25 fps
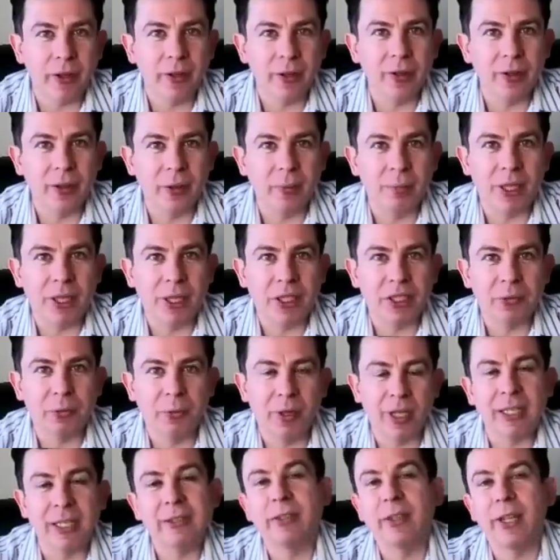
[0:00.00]
or much
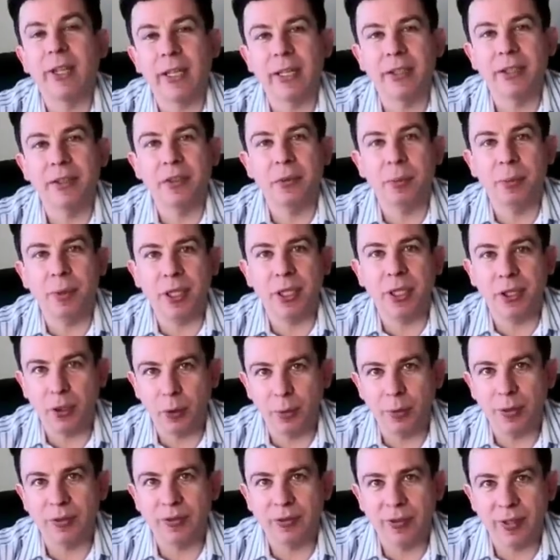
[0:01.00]
less likely to be
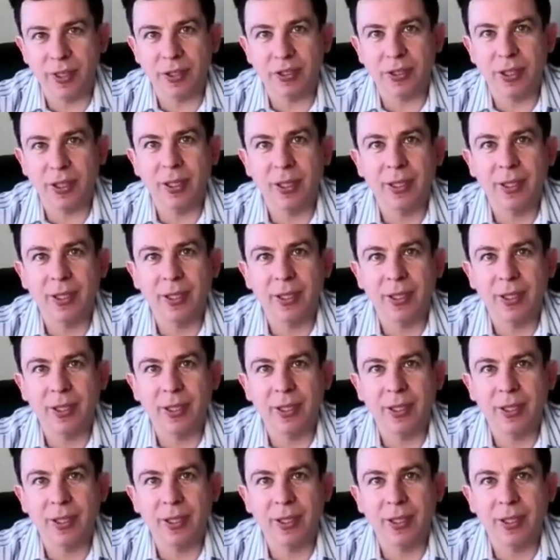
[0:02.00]
human centric.